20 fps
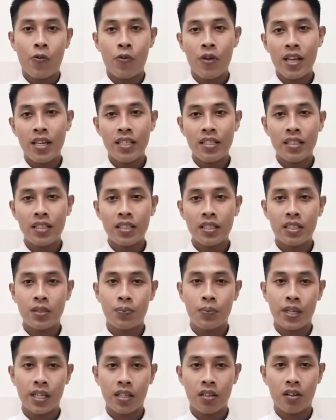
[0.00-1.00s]
Wind
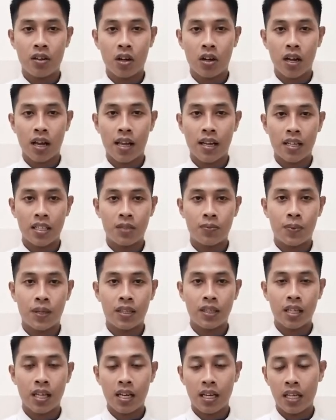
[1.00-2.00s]
speed drop
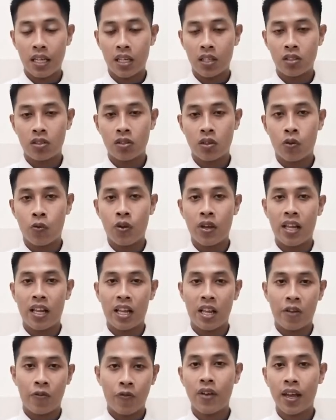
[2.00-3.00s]
unexpectedly, so
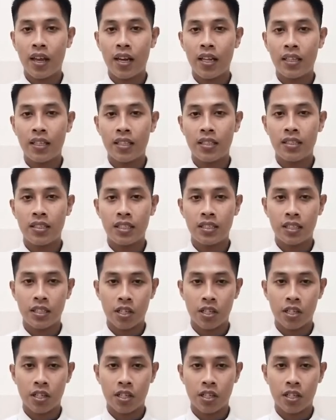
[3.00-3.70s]
will affect electricity